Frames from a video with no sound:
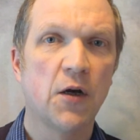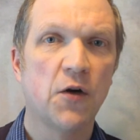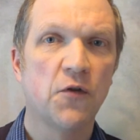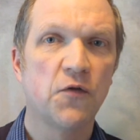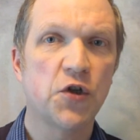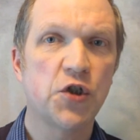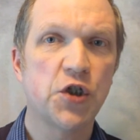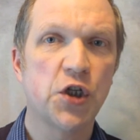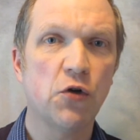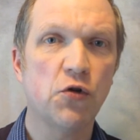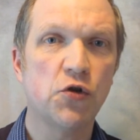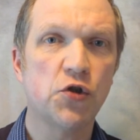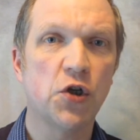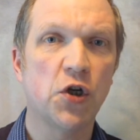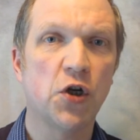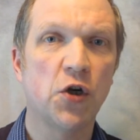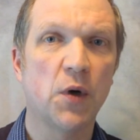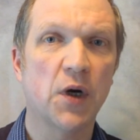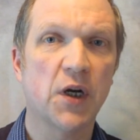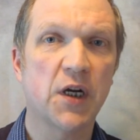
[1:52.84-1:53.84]
For children
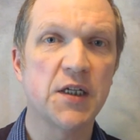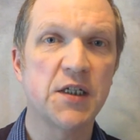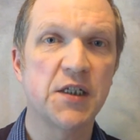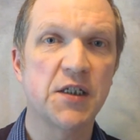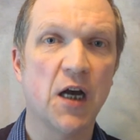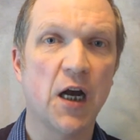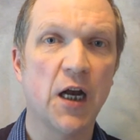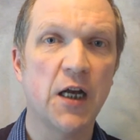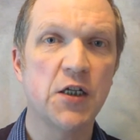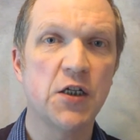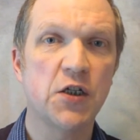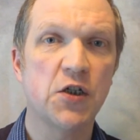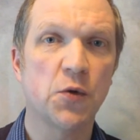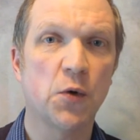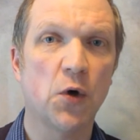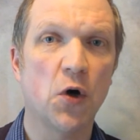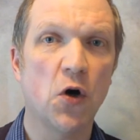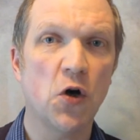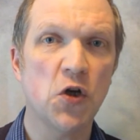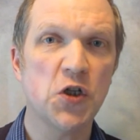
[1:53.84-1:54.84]
who are consigned
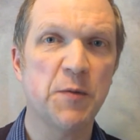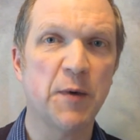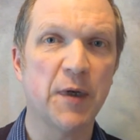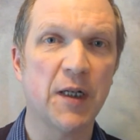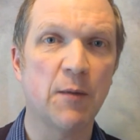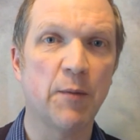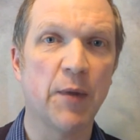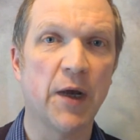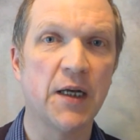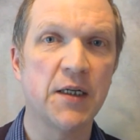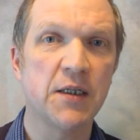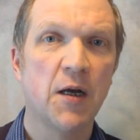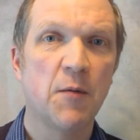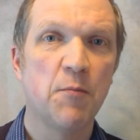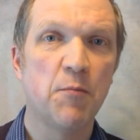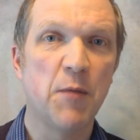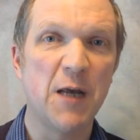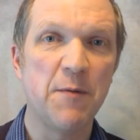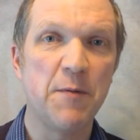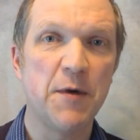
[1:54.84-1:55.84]
to a hospital bed,
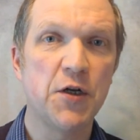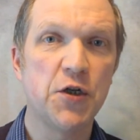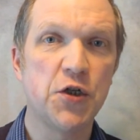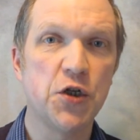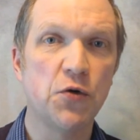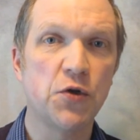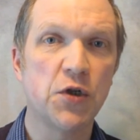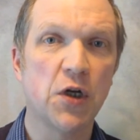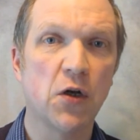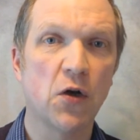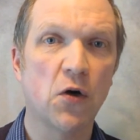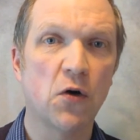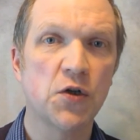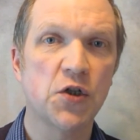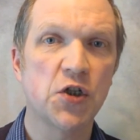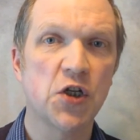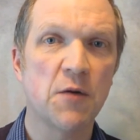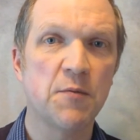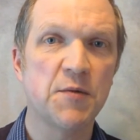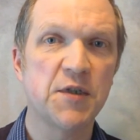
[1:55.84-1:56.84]
maybe due to
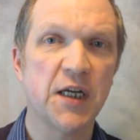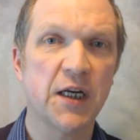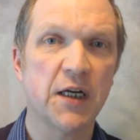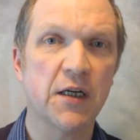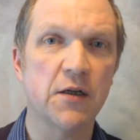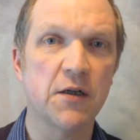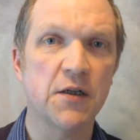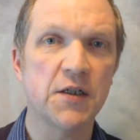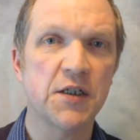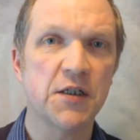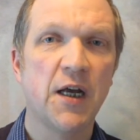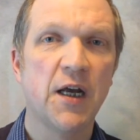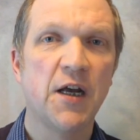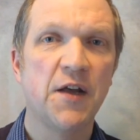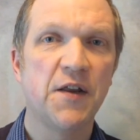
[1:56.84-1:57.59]
long-term sickness,